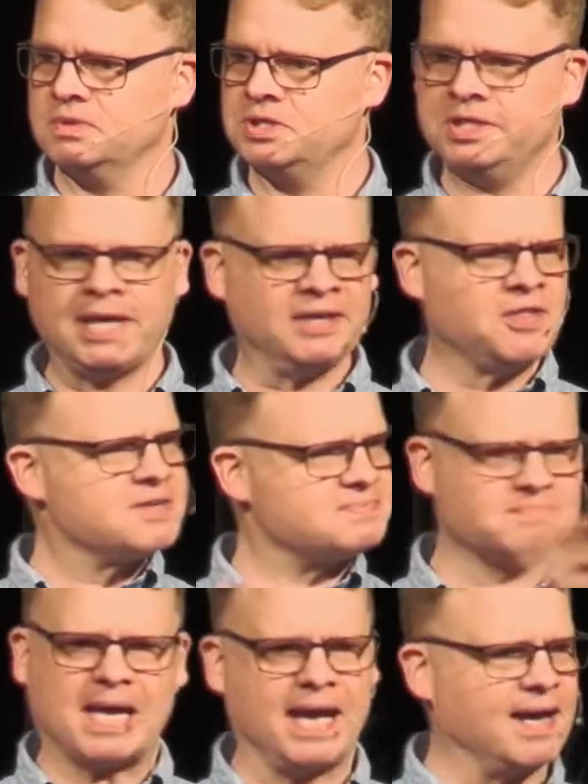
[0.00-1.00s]
Do you like those?
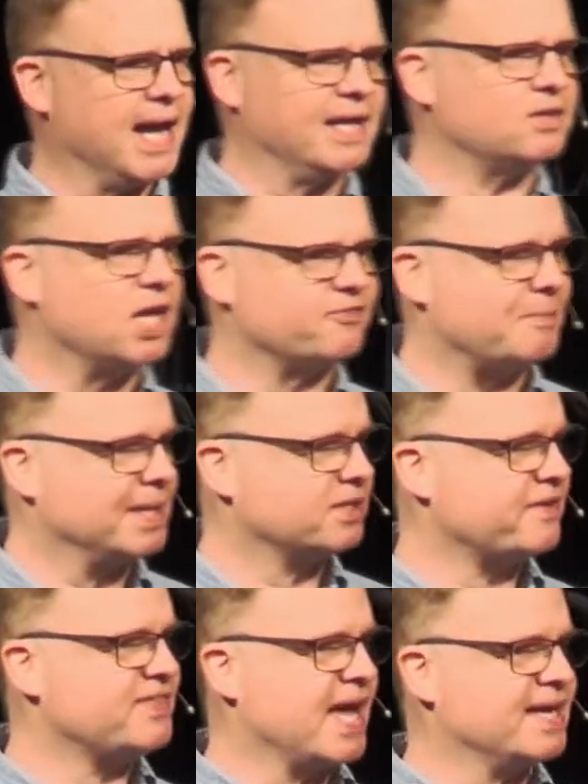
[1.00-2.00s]
I love them. I
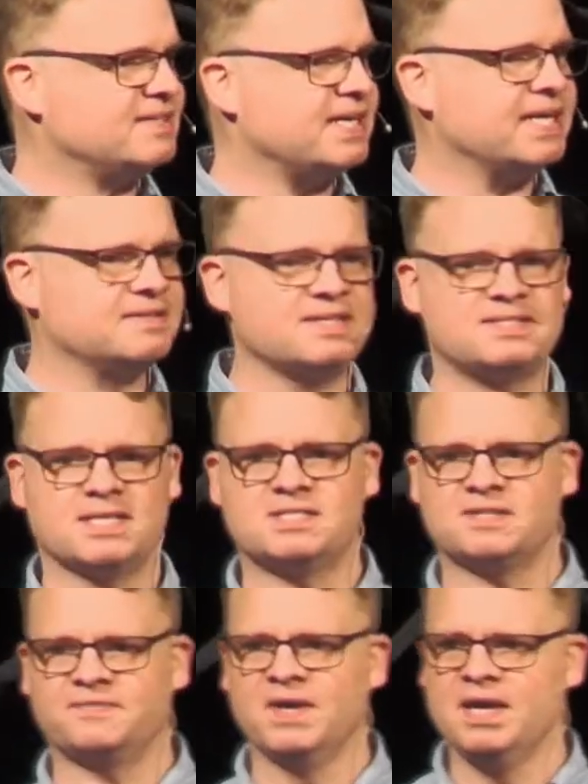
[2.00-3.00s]
love the idea in the
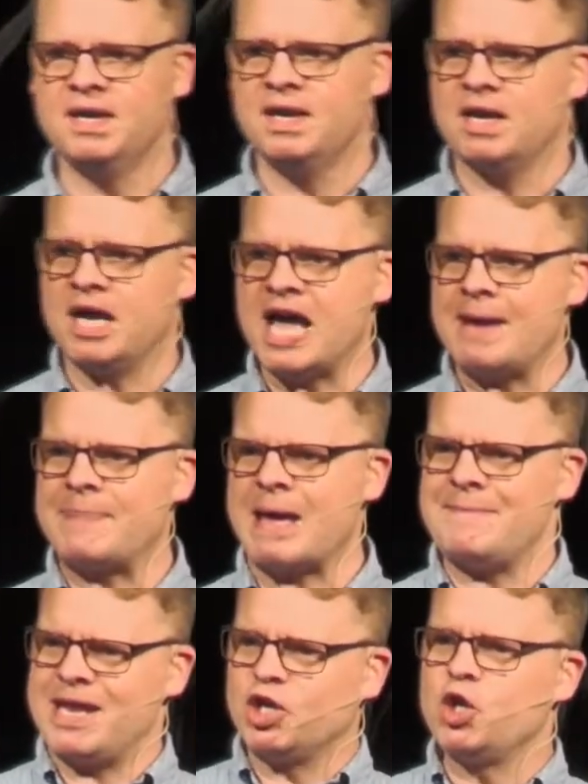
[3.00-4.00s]
sense of how
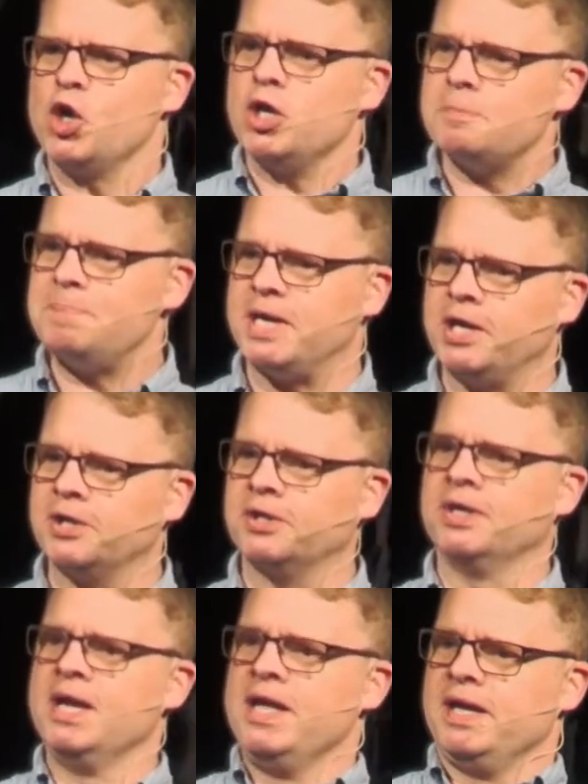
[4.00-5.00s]
Batman could
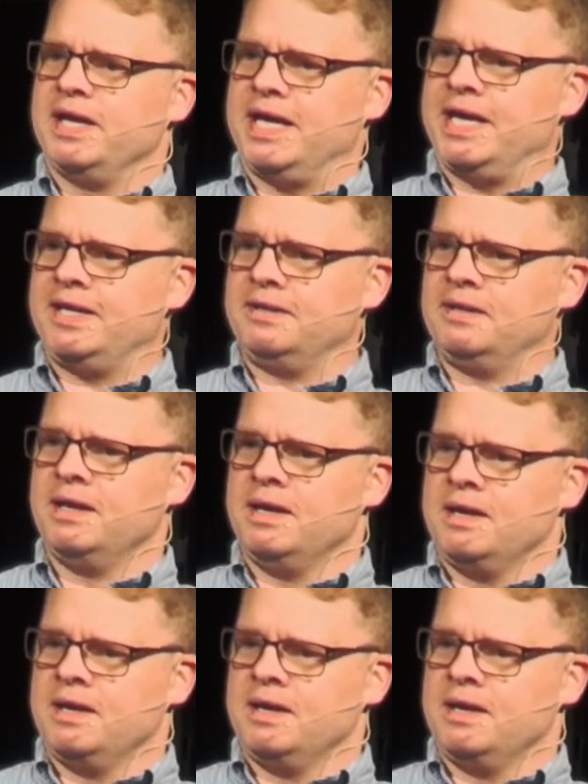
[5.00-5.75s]
appear in